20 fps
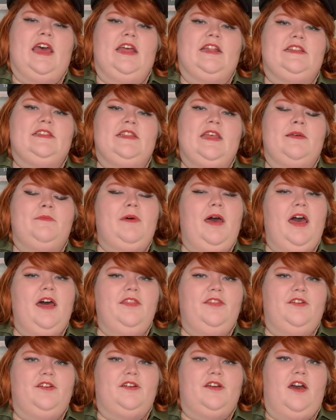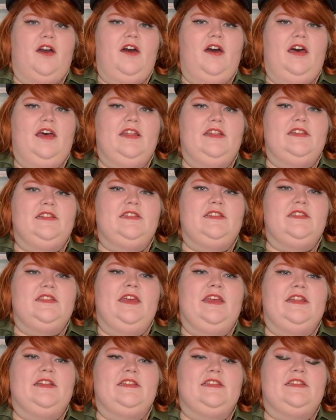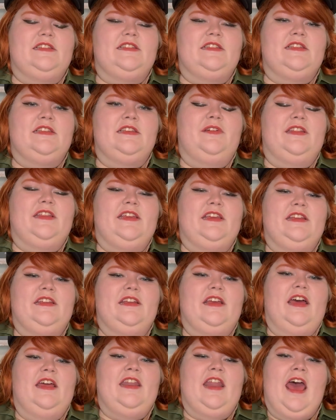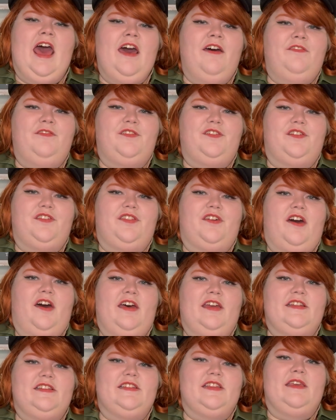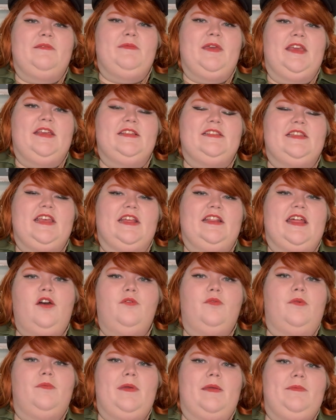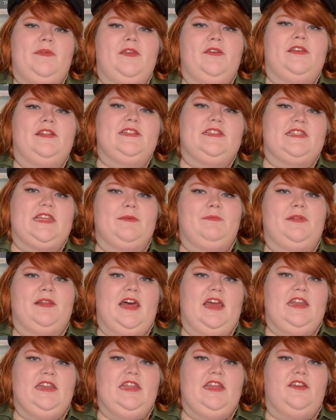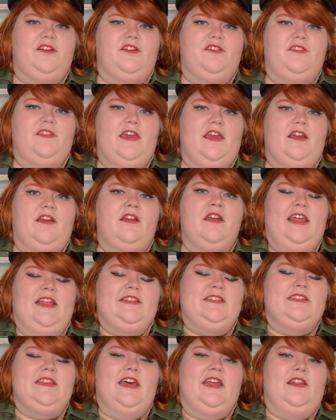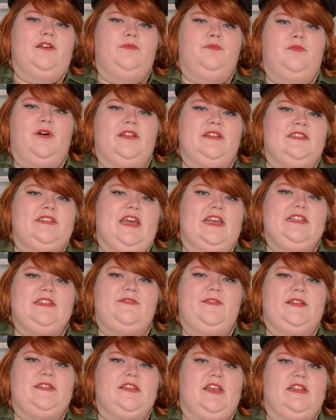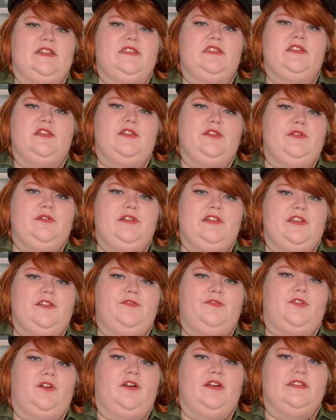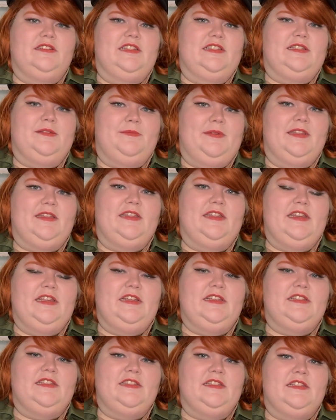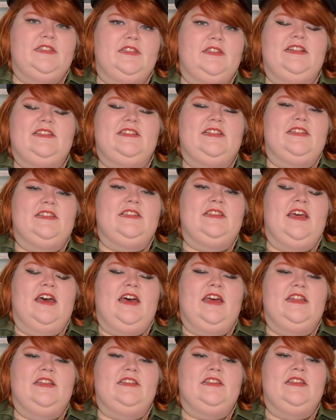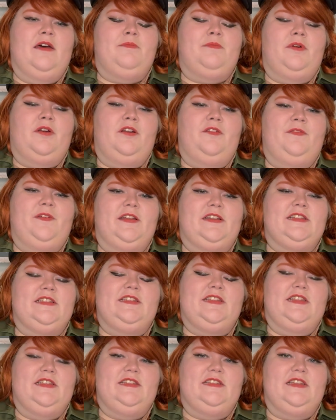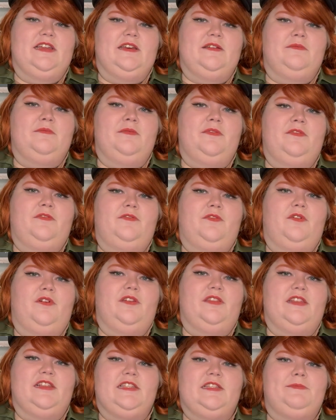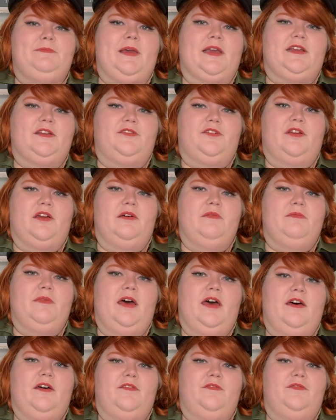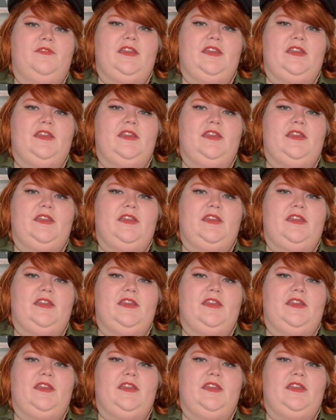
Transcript: at some other cons, it's really an afterthought. They may say, oh, well, maybe you can skip a line here and there. That's not a one size fits all solution for all disabilities. It's just not a perfect system for the spectrum of